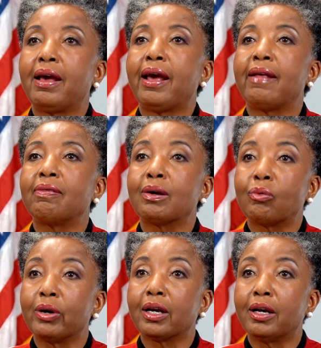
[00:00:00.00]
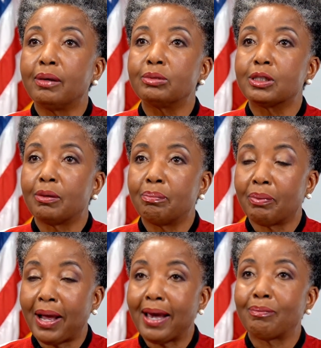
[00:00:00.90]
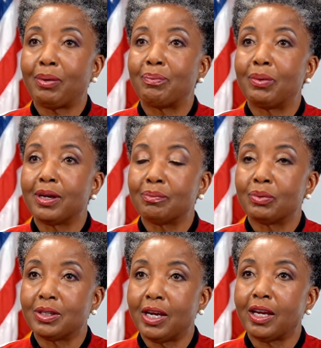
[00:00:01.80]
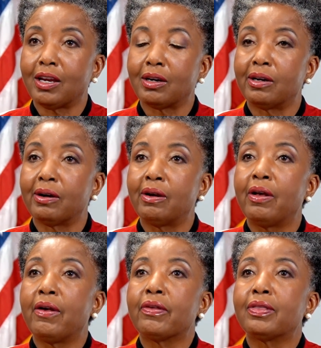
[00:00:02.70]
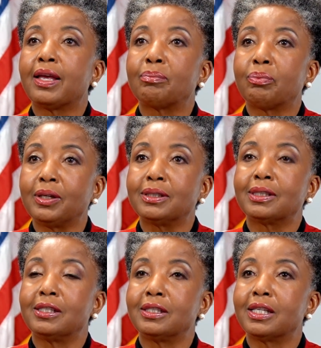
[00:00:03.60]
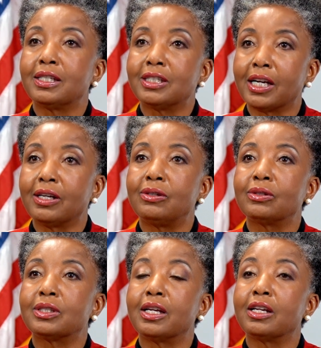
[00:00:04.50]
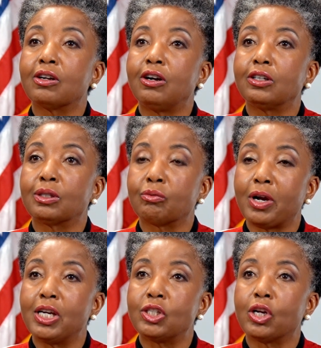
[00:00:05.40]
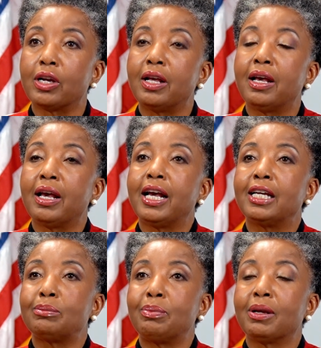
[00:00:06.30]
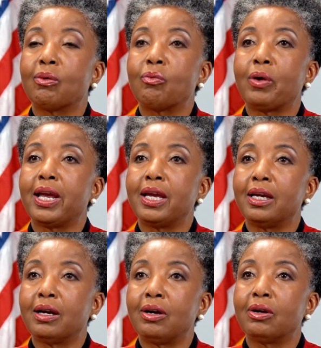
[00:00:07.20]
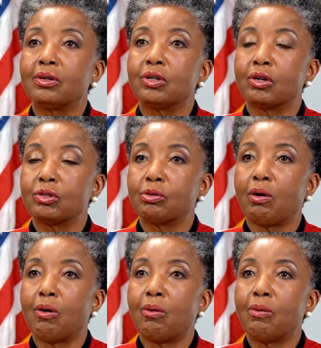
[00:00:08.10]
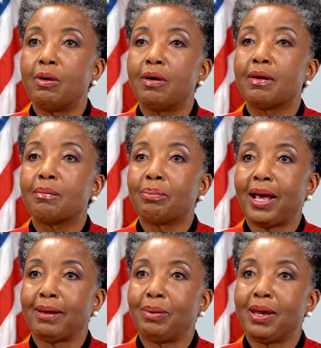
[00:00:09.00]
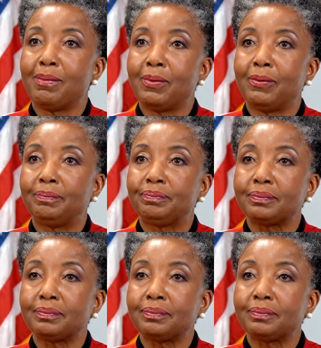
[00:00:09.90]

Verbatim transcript: and that when it comes to black people in particular, that prisons and jails and incarceration has been a way uh, to control black people.